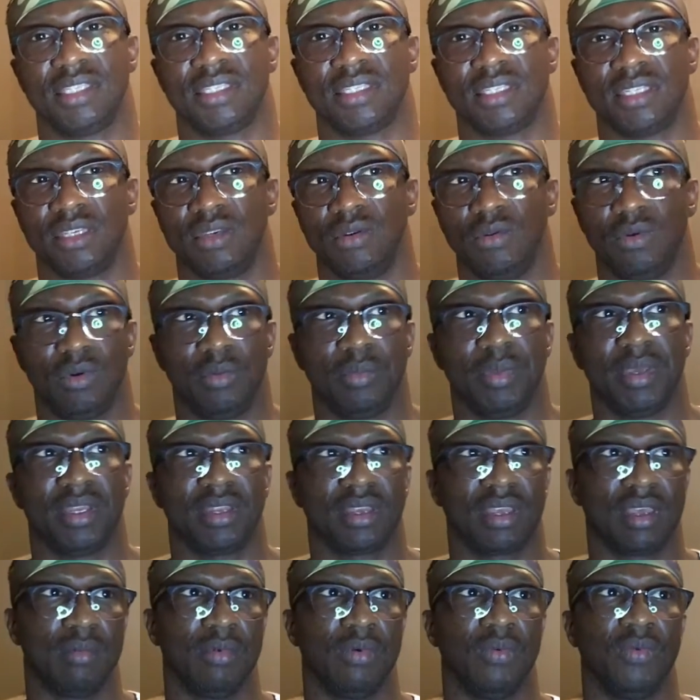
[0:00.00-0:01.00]
You want to be able to
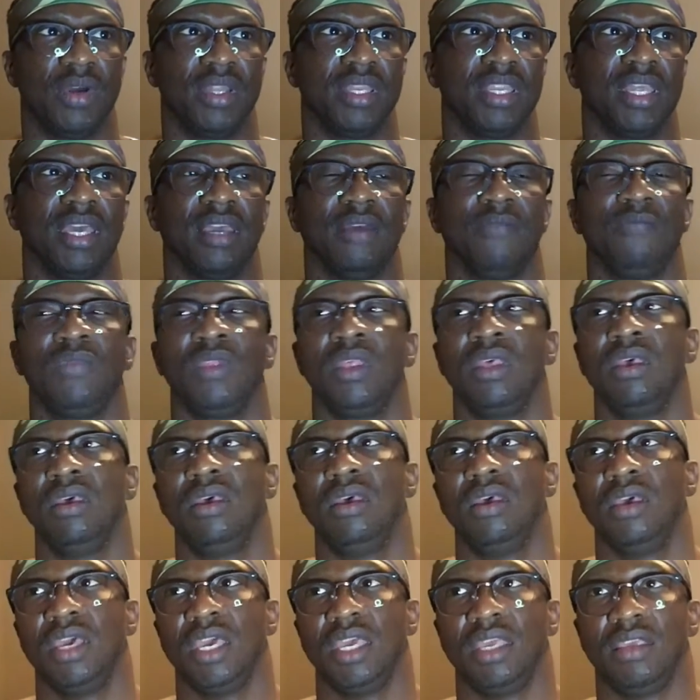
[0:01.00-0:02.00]
come in one day
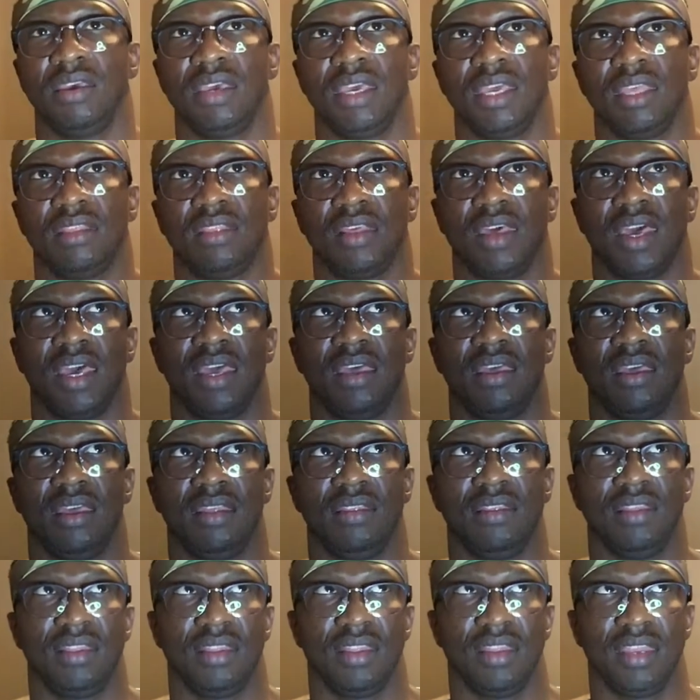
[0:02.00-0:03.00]
and you hit that, and
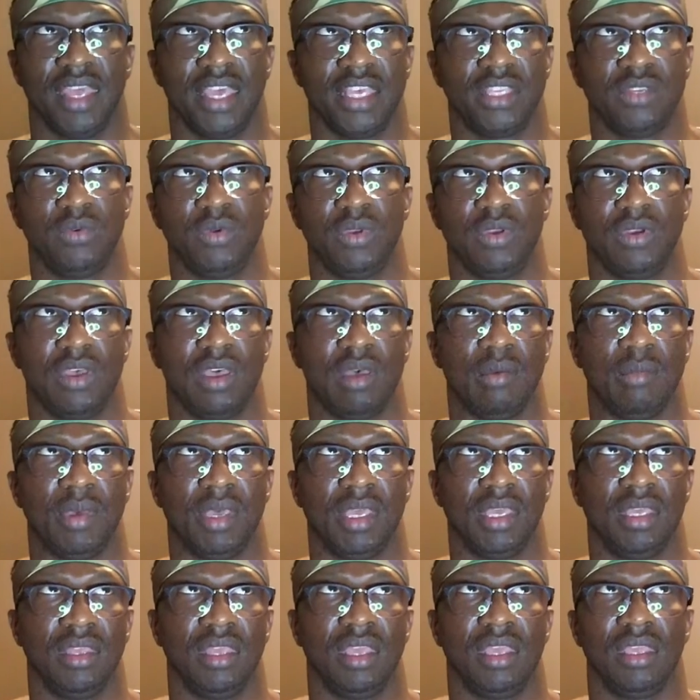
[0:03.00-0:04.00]
then the next week you come in
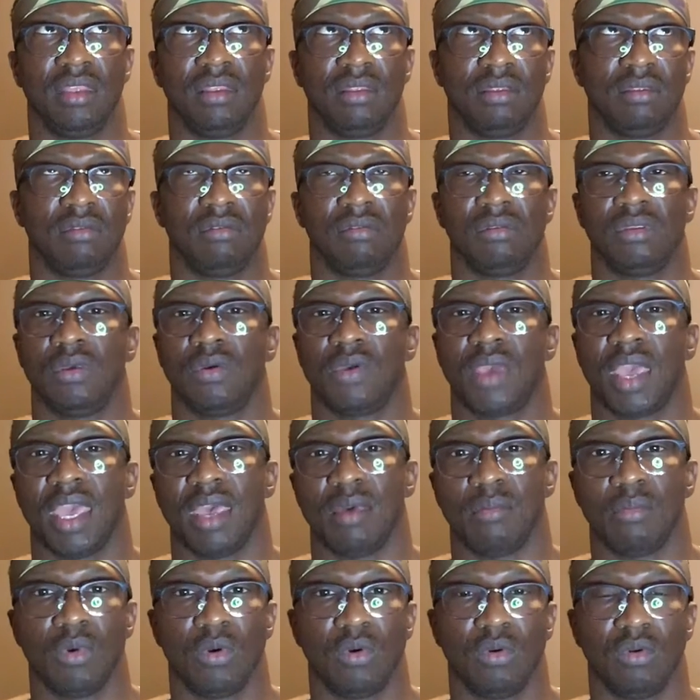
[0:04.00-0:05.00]
and you
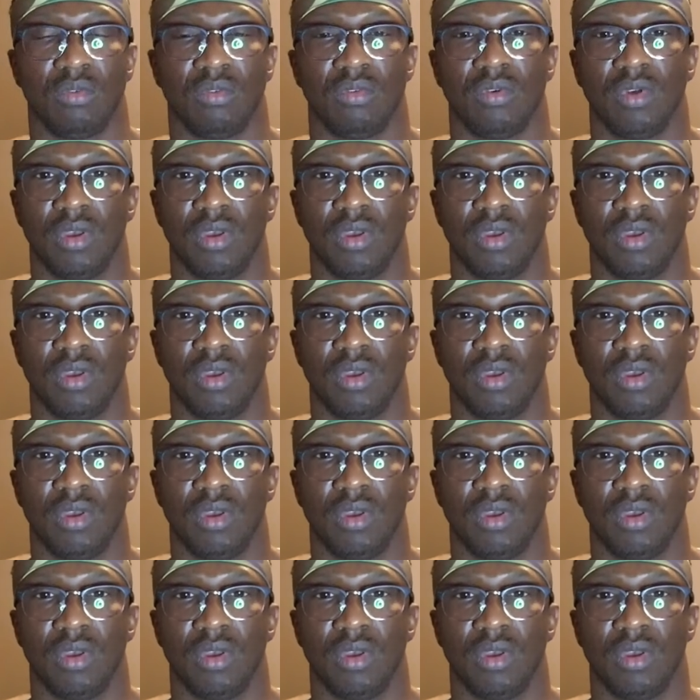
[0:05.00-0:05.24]
can't move